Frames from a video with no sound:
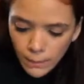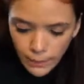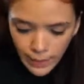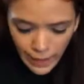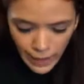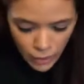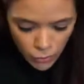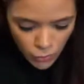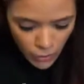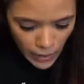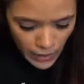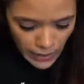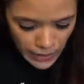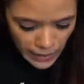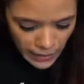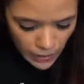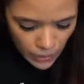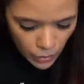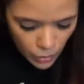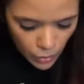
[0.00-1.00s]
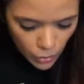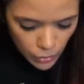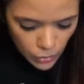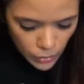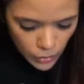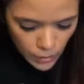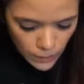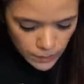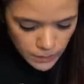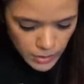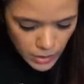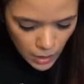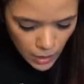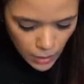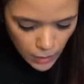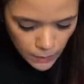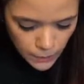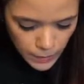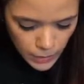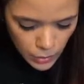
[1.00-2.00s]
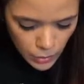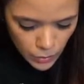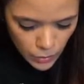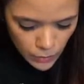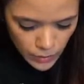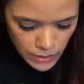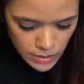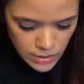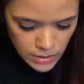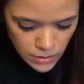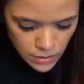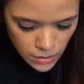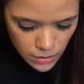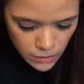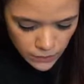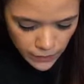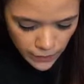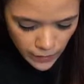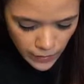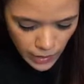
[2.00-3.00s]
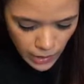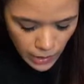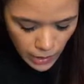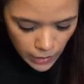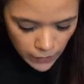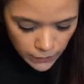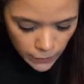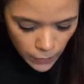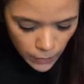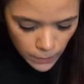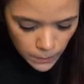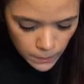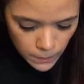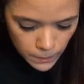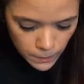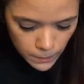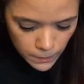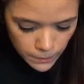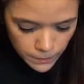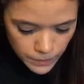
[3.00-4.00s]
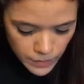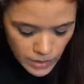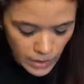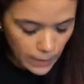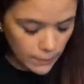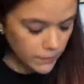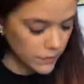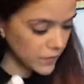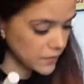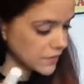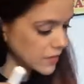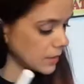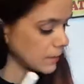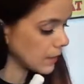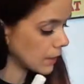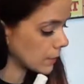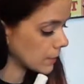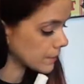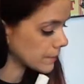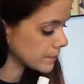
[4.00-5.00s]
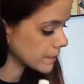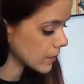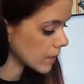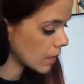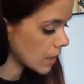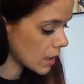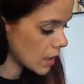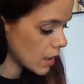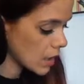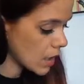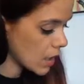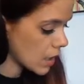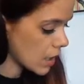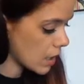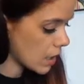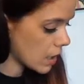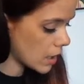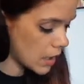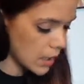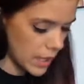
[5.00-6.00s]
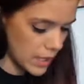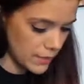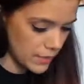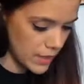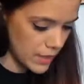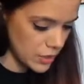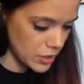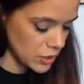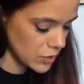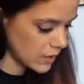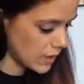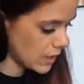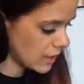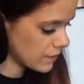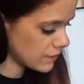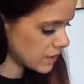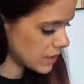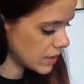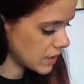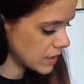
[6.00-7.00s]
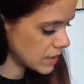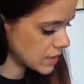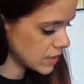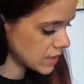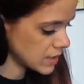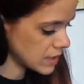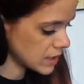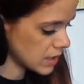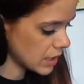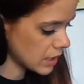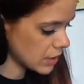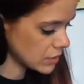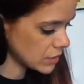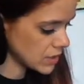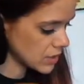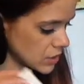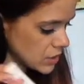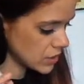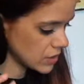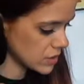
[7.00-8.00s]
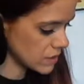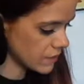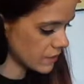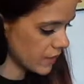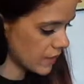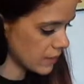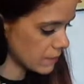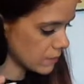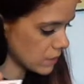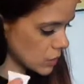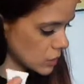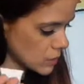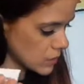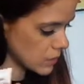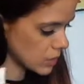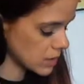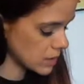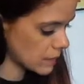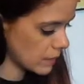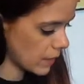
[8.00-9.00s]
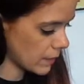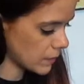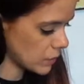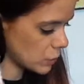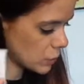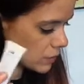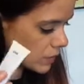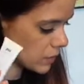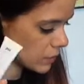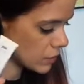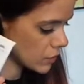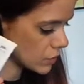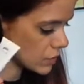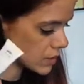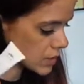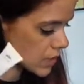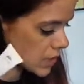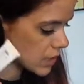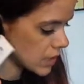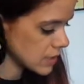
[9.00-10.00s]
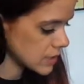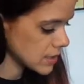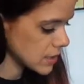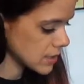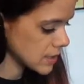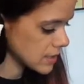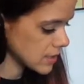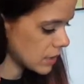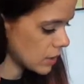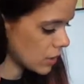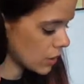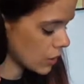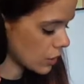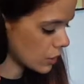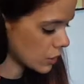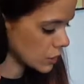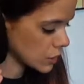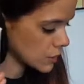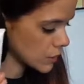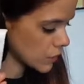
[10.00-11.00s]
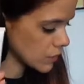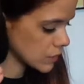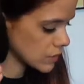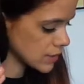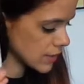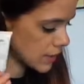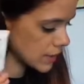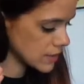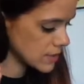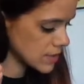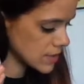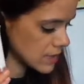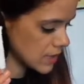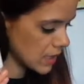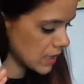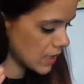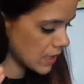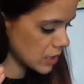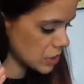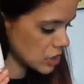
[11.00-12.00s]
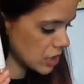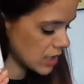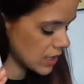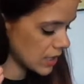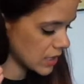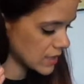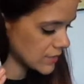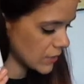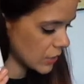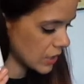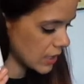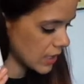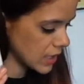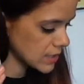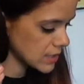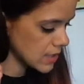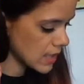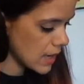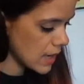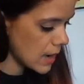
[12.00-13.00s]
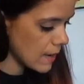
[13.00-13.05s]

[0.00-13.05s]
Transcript: Black writing on a dark blue isn't very clever. Yep, 15ml. And then you have the Dirty Girl Detoxifying Mud Mask by Pure Minerals. Dirty Girl unclogs pores, cleanses skin and gently exfoliates.